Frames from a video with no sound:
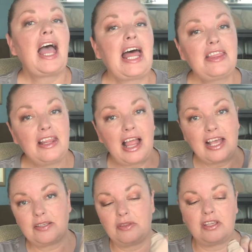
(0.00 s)
And then
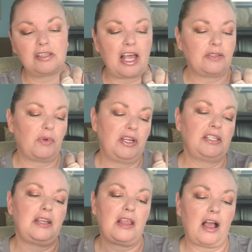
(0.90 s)
last, this last one
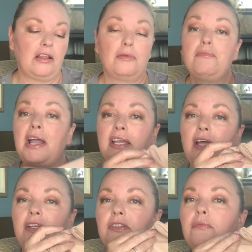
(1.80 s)
is in the color
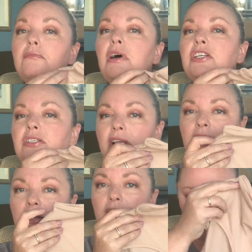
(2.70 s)
mica, so much
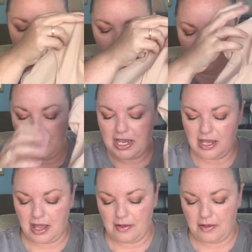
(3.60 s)
lighter. So there's mica,